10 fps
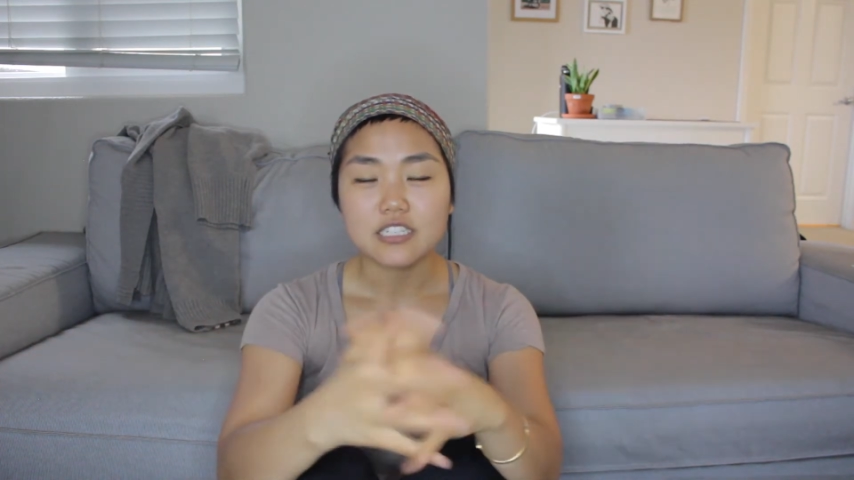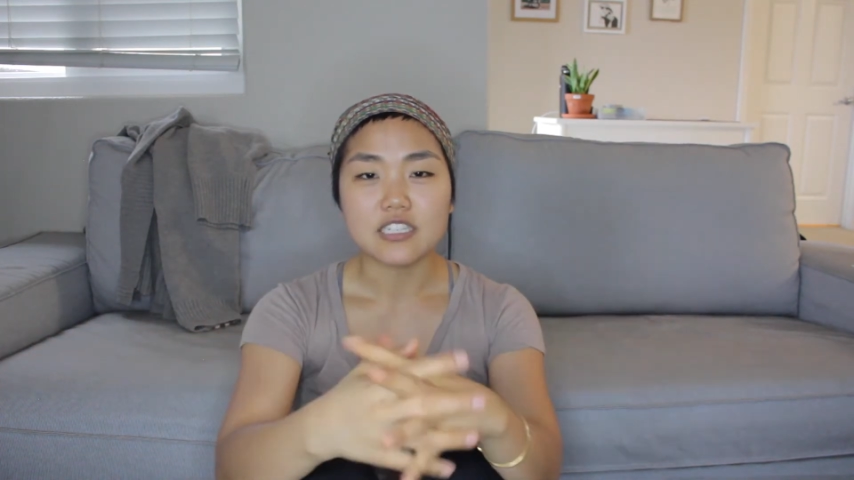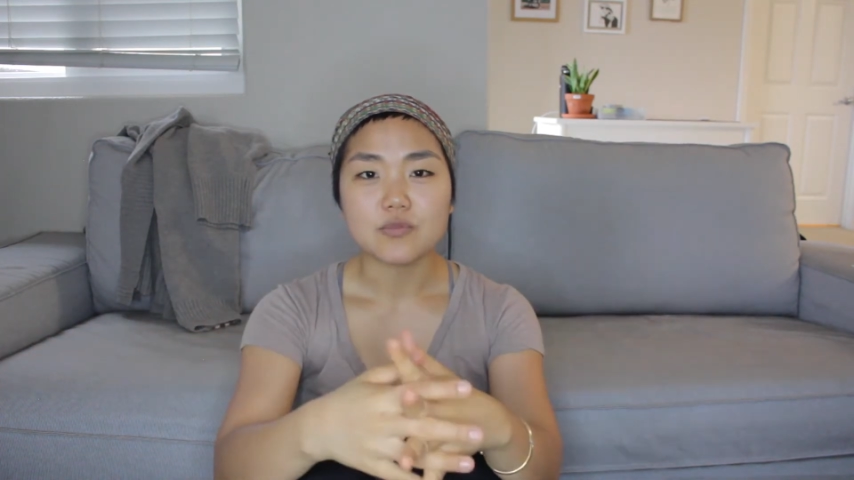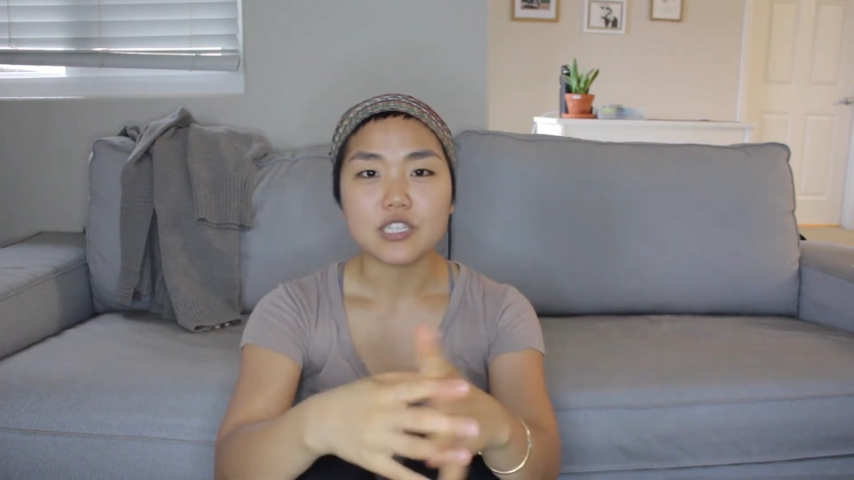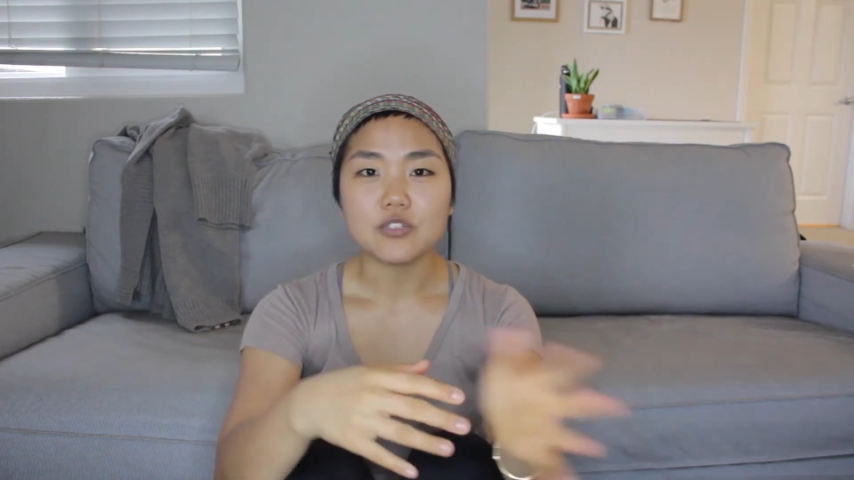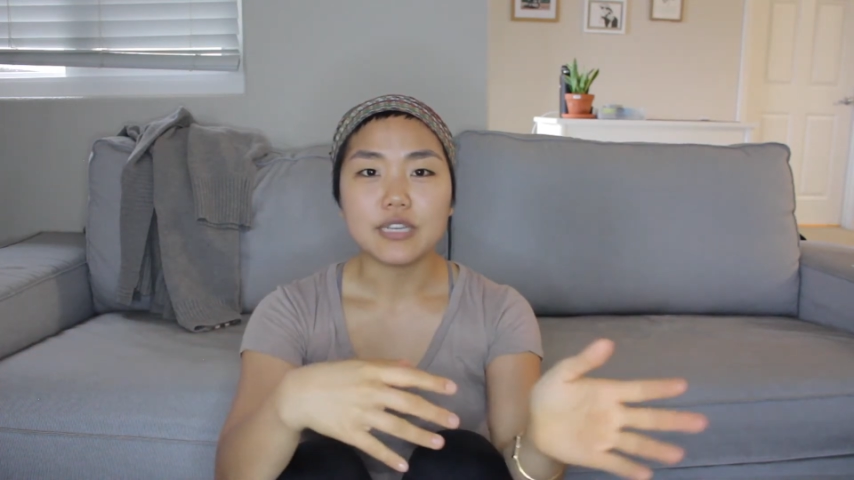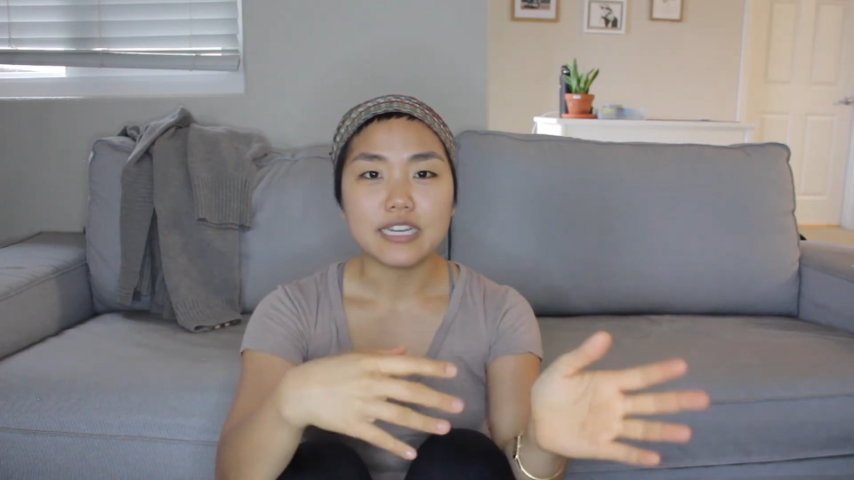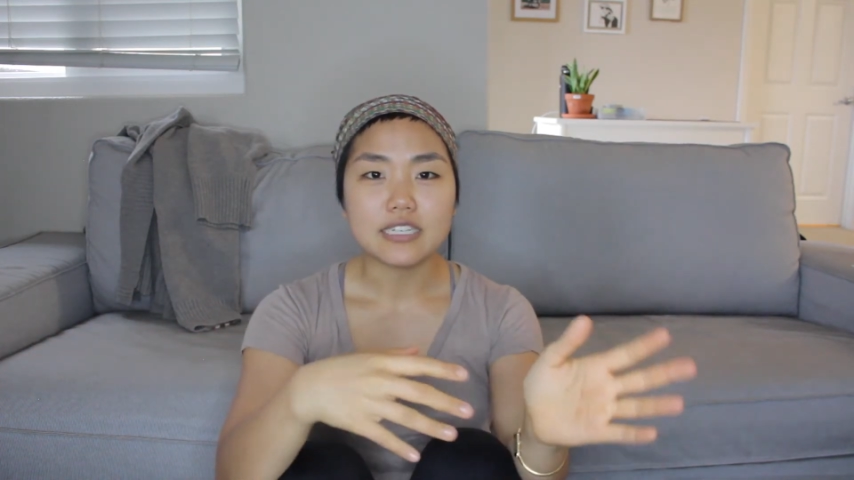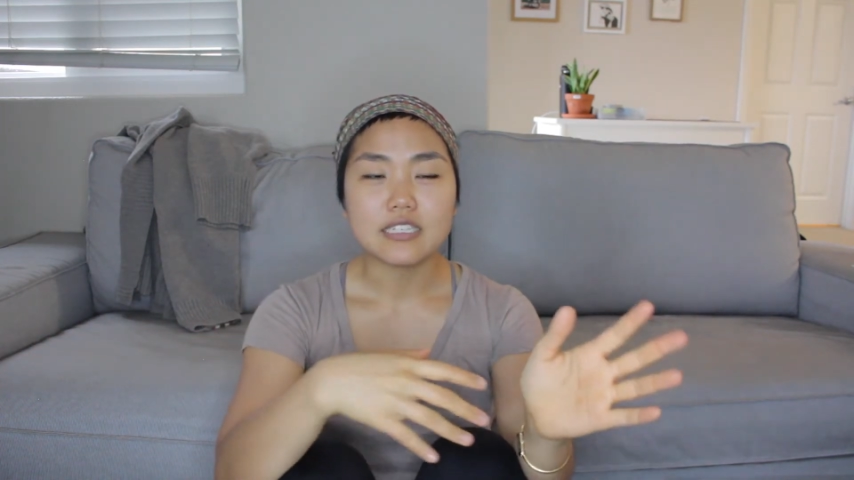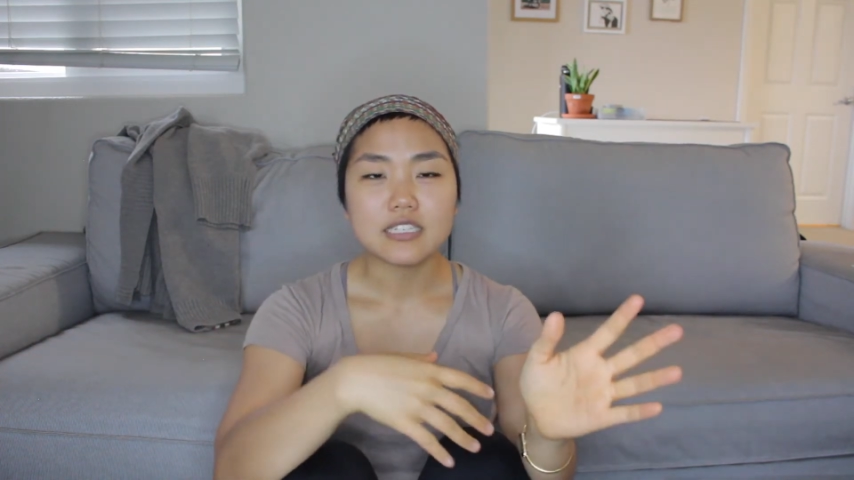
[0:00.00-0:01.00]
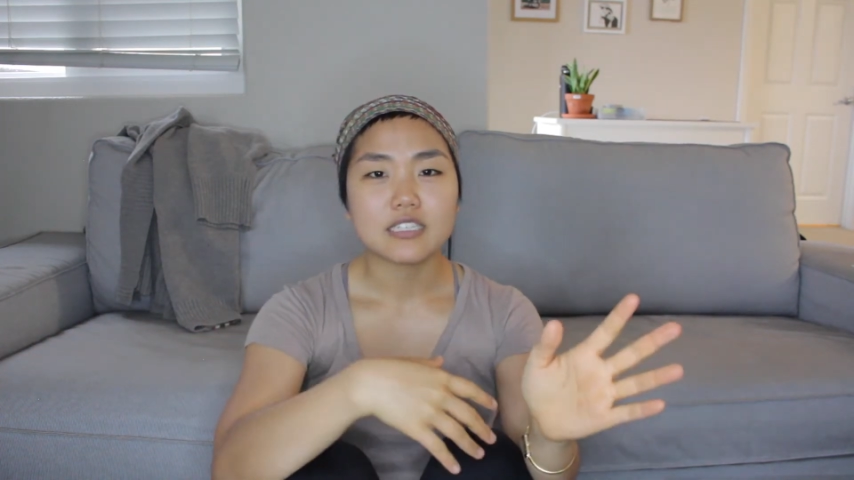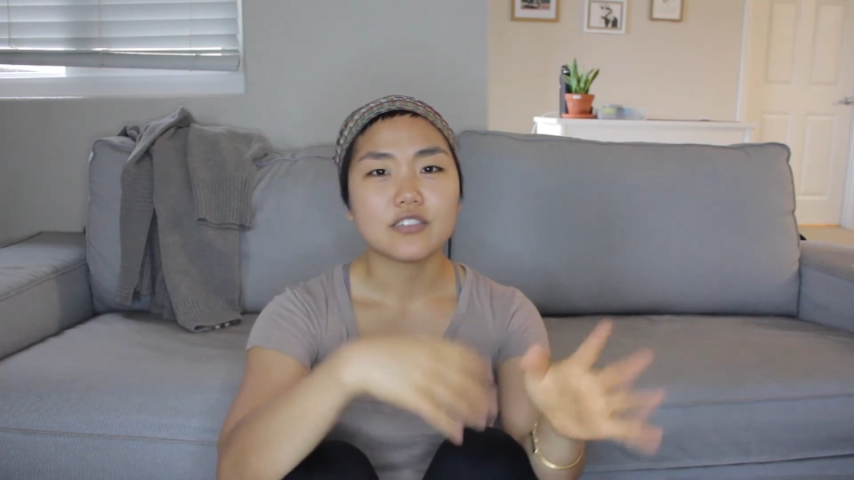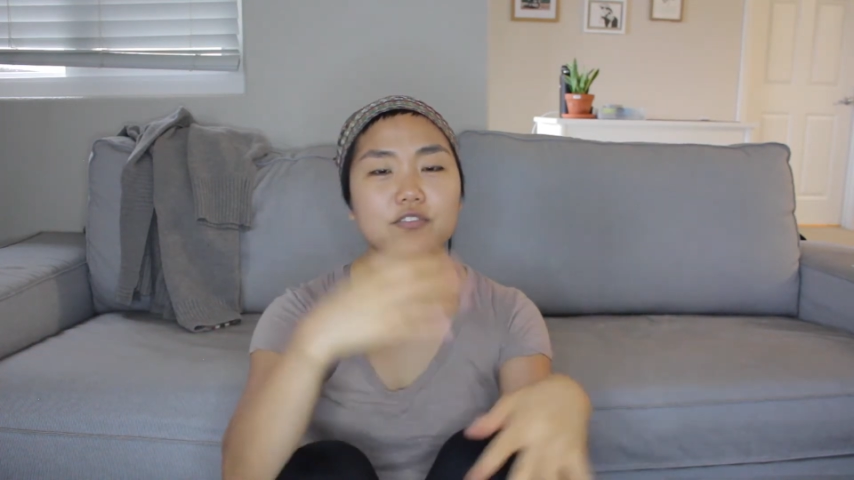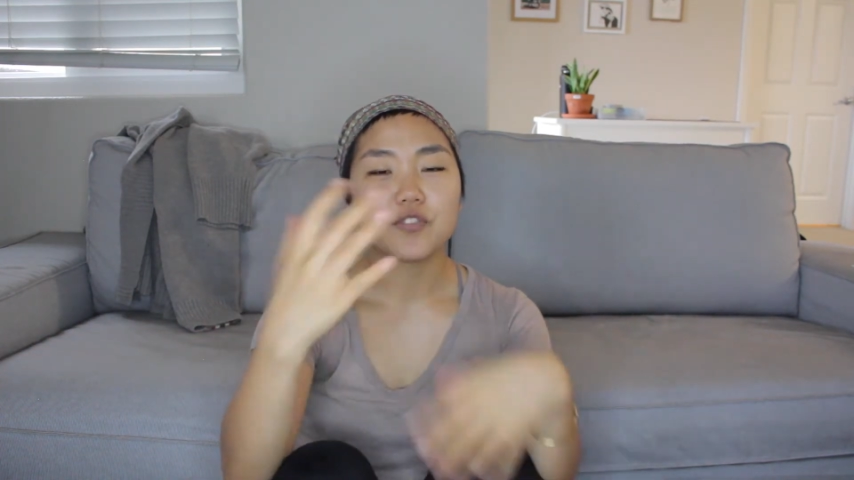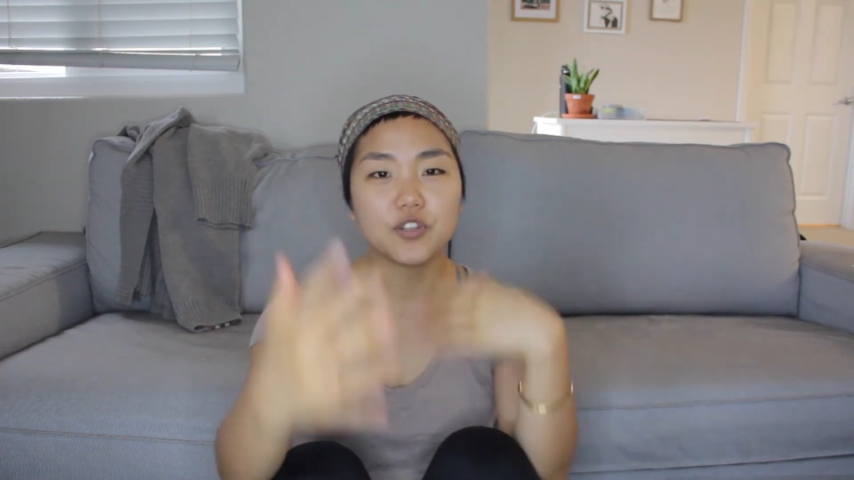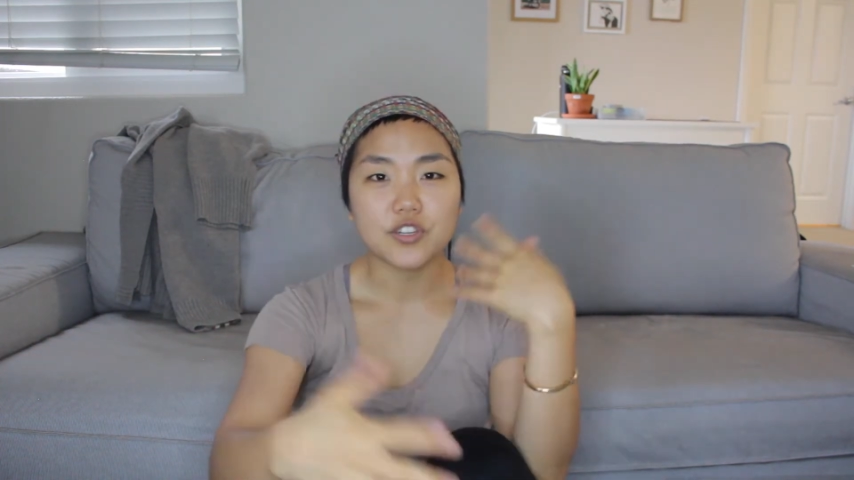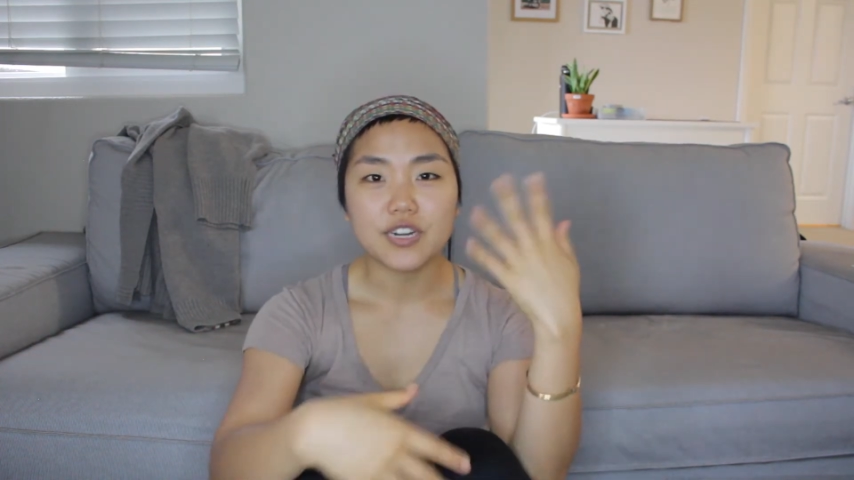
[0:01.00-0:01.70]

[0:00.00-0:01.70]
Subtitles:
because when you get further